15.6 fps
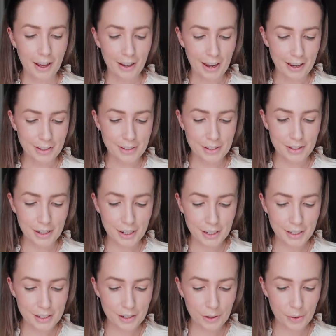Okay, so the
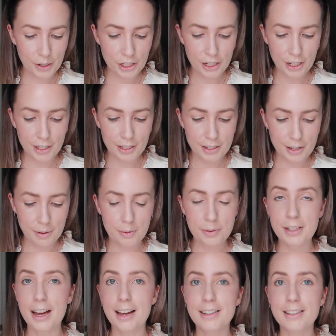next question, someone
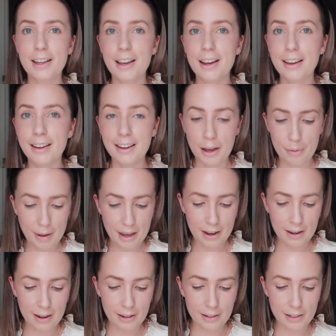was asking
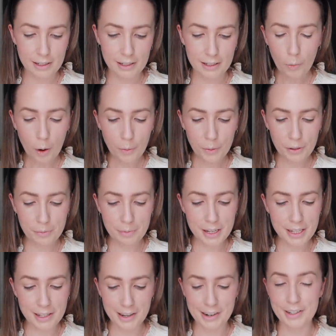about what will you
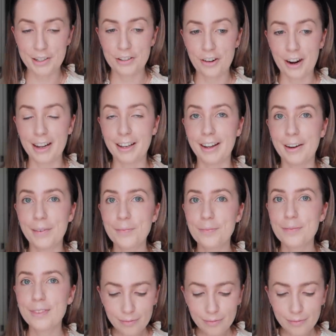miss in Australia?